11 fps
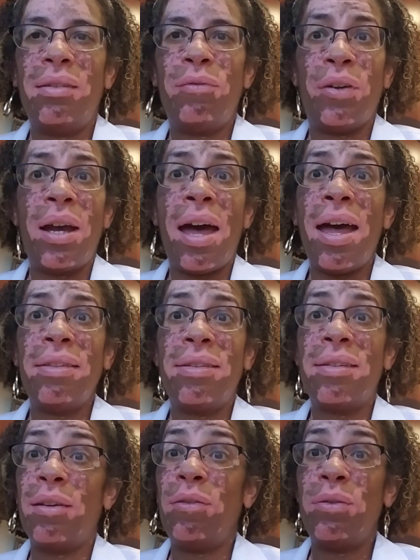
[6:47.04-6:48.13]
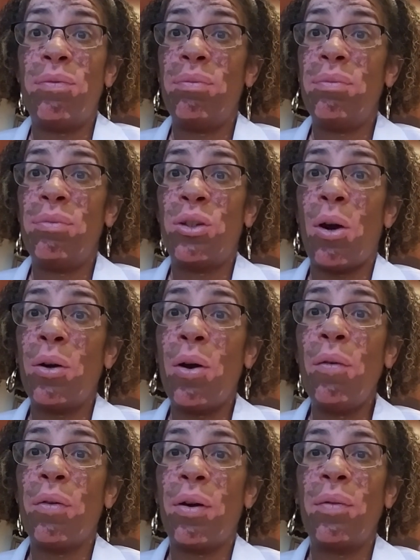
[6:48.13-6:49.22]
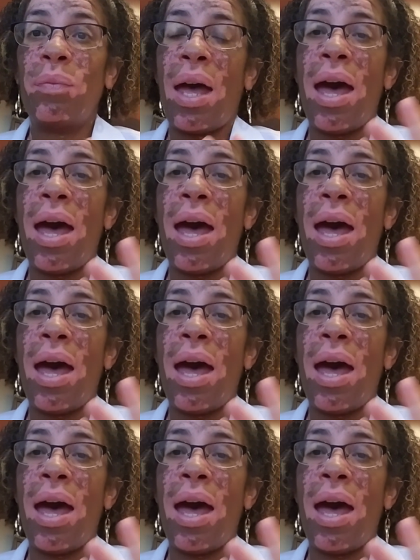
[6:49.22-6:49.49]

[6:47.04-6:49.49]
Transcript: forgot to turn over.